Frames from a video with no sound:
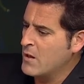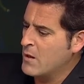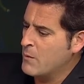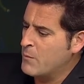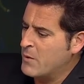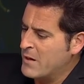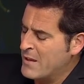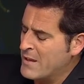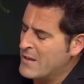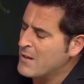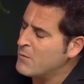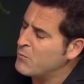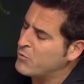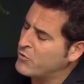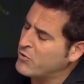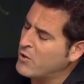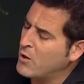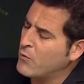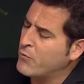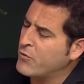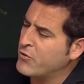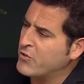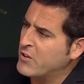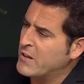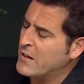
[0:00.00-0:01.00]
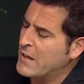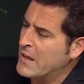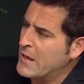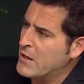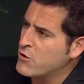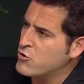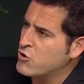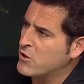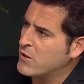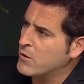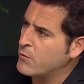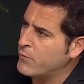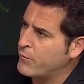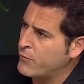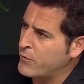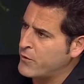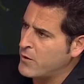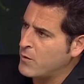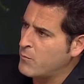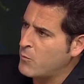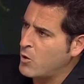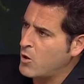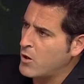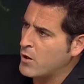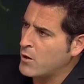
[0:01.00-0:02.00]
But he himself is engaging in
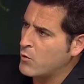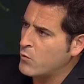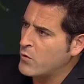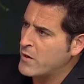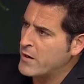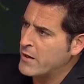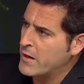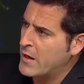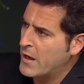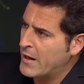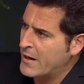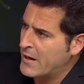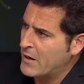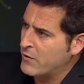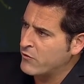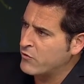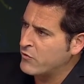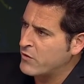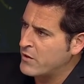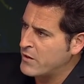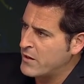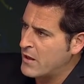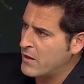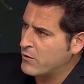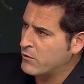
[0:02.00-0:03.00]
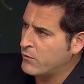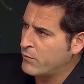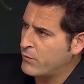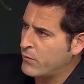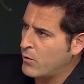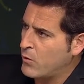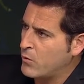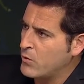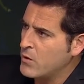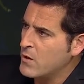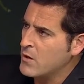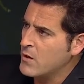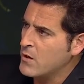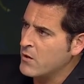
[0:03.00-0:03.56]
fear-mongering against the yes vote,